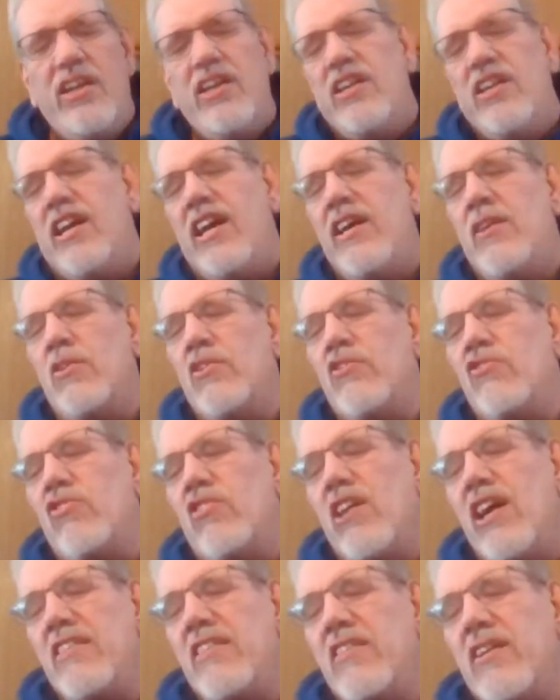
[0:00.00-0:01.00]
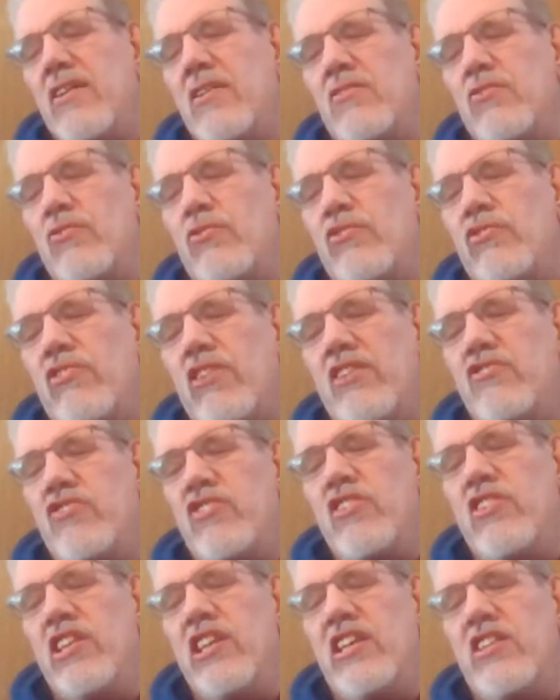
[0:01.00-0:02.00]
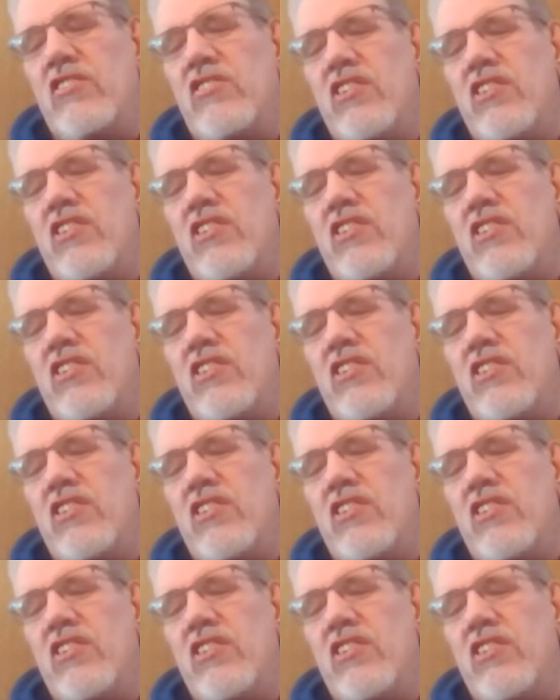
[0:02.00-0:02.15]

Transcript: And I always thought that was such a neat